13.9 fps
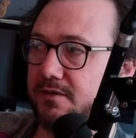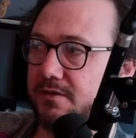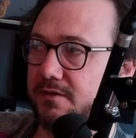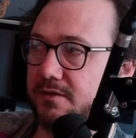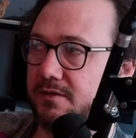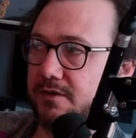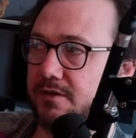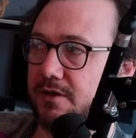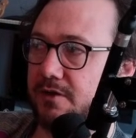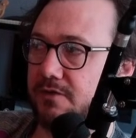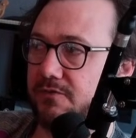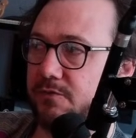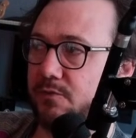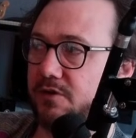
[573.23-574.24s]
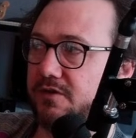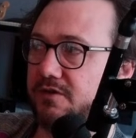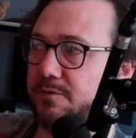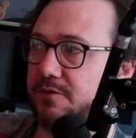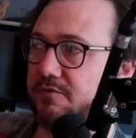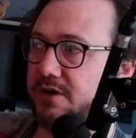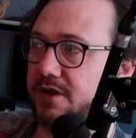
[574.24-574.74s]
you know, if you want it to
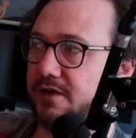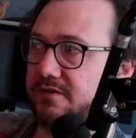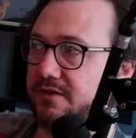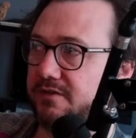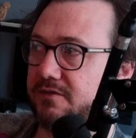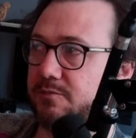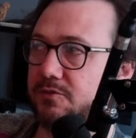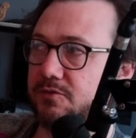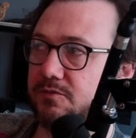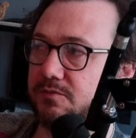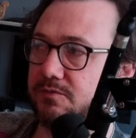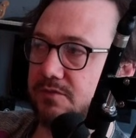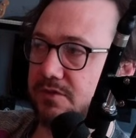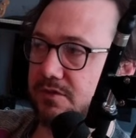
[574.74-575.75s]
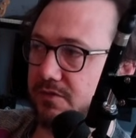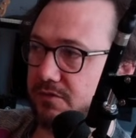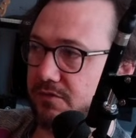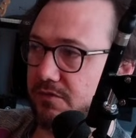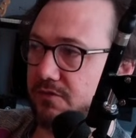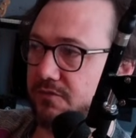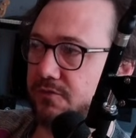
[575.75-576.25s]
be really accessible, you do
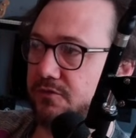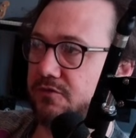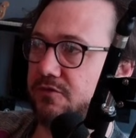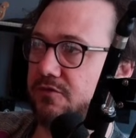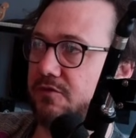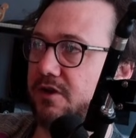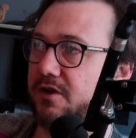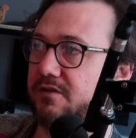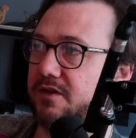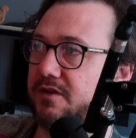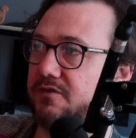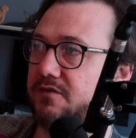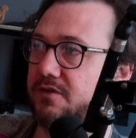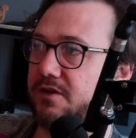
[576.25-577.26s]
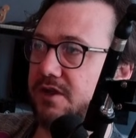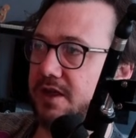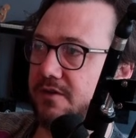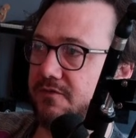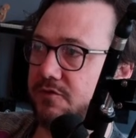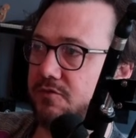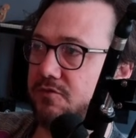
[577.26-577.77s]
the full tutorialization.
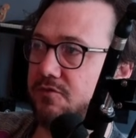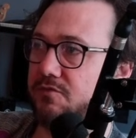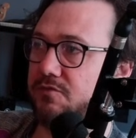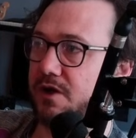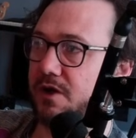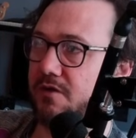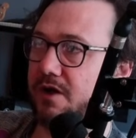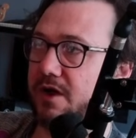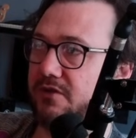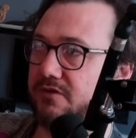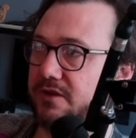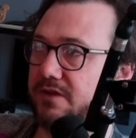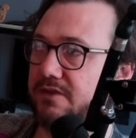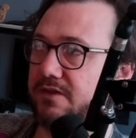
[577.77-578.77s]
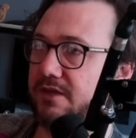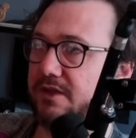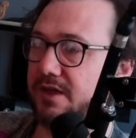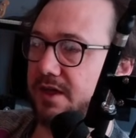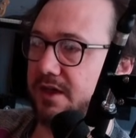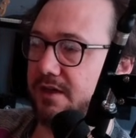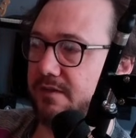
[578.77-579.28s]
If you are actually
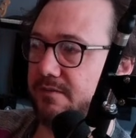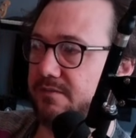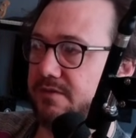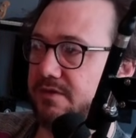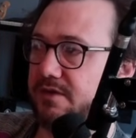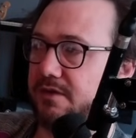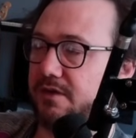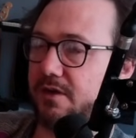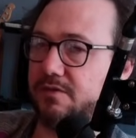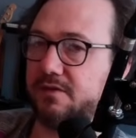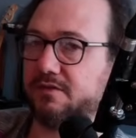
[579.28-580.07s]
thinking, you know, this is